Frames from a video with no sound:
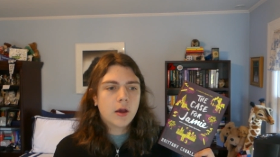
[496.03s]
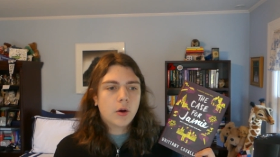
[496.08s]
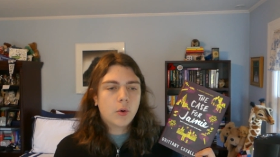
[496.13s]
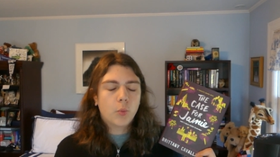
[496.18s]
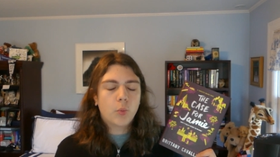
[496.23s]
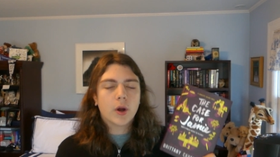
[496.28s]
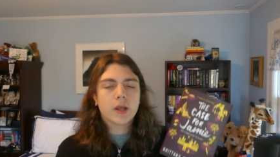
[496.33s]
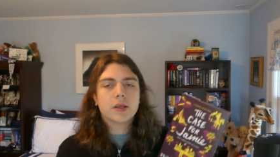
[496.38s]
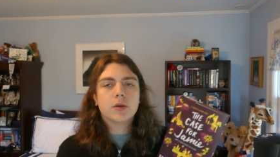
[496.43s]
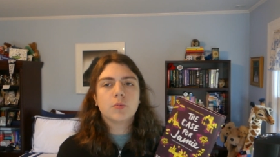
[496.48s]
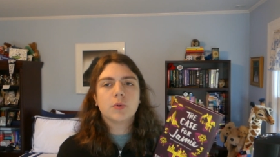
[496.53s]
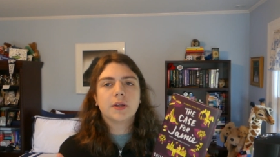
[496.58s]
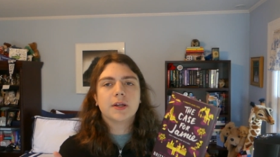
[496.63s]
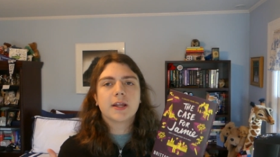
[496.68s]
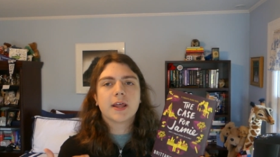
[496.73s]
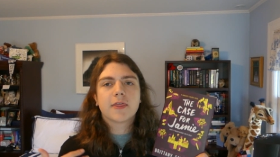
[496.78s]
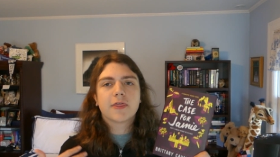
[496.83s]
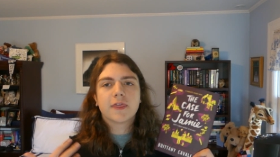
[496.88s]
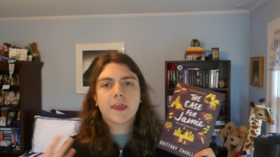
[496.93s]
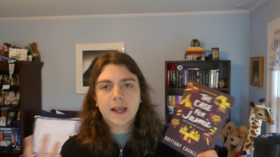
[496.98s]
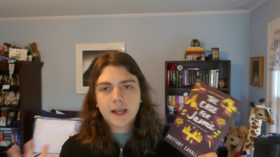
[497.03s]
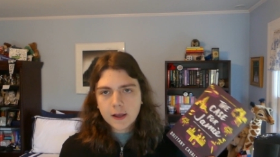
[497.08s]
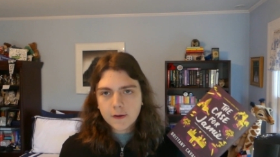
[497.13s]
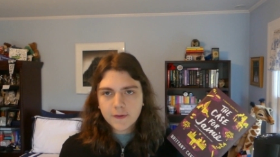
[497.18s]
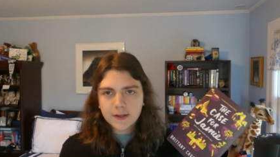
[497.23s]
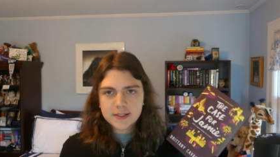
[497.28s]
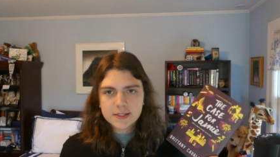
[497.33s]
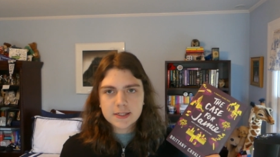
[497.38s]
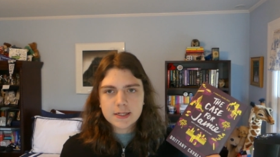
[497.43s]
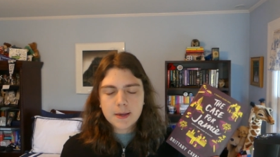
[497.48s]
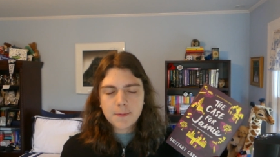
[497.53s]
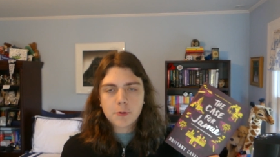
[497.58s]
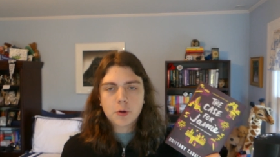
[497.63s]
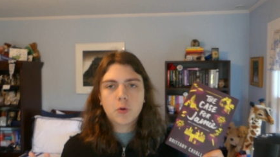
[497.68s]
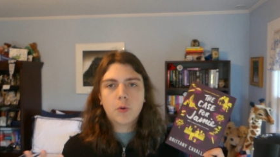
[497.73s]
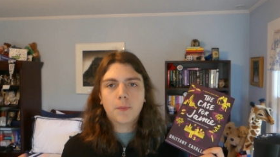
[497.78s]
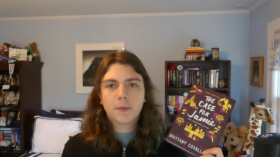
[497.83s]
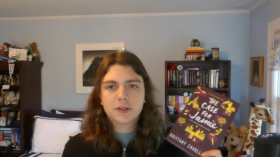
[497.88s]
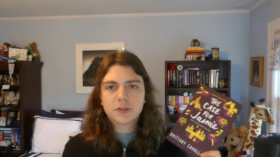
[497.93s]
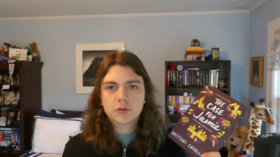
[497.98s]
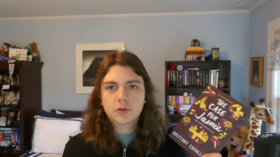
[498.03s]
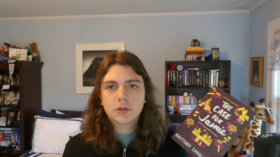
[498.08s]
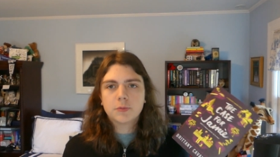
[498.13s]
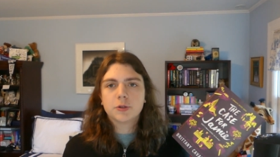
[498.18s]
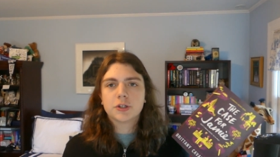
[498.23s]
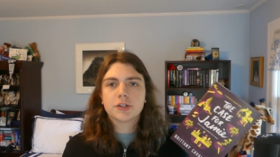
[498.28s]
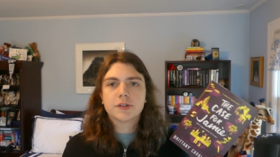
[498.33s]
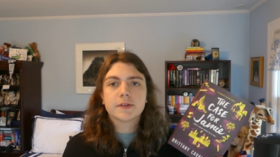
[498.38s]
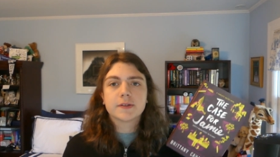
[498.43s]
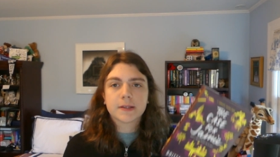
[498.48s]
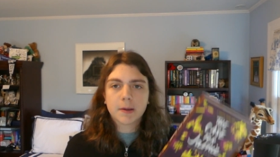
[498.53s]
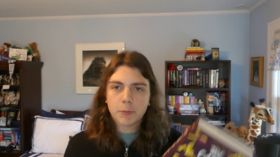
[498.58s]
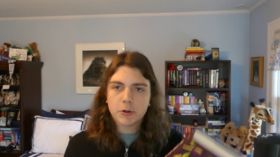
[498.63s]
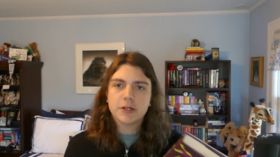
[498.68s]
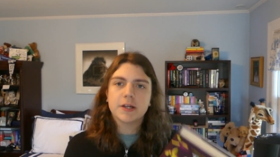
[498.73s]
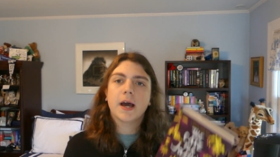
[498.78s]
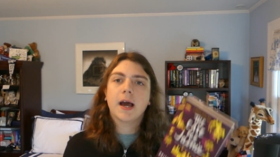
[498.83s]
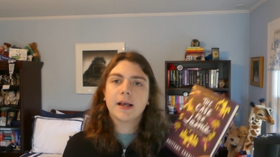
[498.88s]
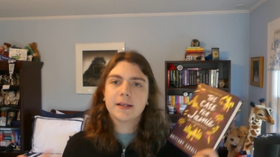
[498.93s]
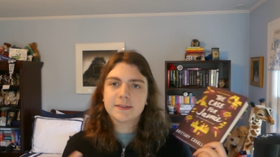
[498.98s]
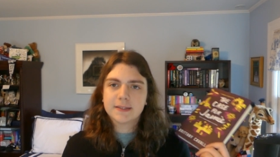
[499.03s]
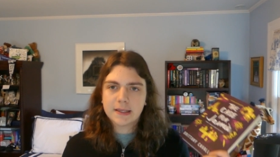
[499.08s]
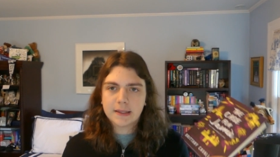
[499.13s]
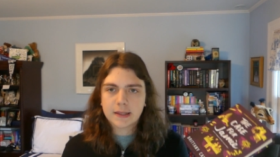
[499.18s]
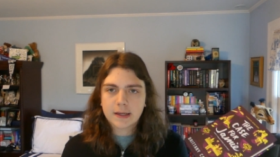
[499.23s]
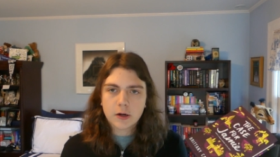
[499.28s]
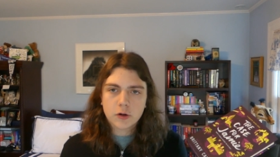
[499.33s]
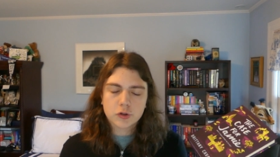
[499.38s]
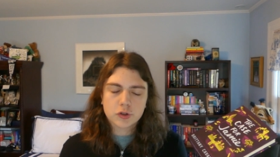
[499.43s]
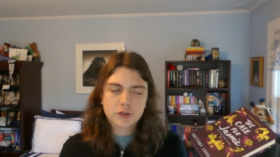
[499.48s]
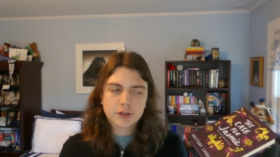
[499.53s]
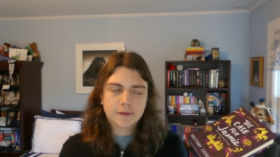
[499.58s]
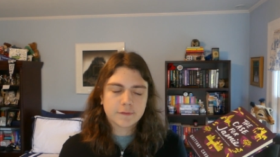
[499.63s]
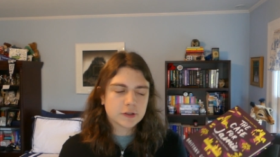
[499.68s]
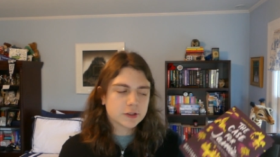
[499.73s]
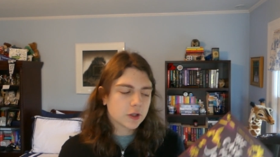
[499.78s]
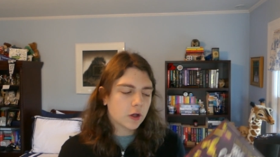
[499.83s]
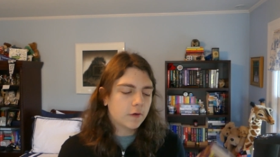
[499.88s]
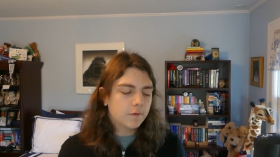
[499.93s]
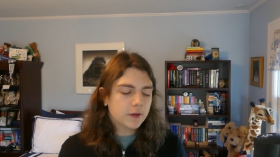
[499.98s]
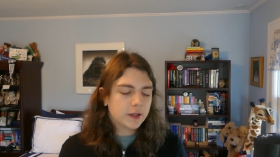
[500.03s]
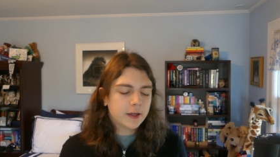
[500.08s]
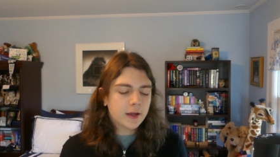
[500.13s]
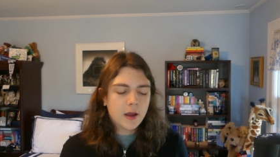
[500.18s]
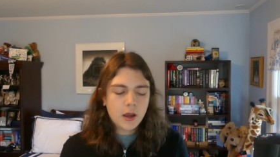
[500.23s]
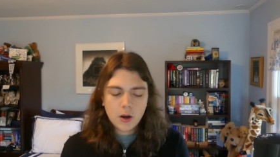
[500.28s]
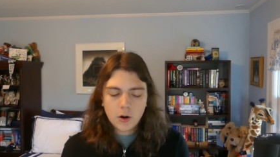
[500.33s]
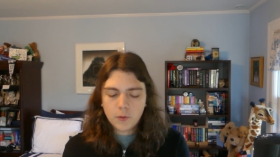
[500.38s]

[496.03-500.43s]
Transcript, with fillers: what you would think of as a typical mystery, which is someone dies and the characters have to solve it.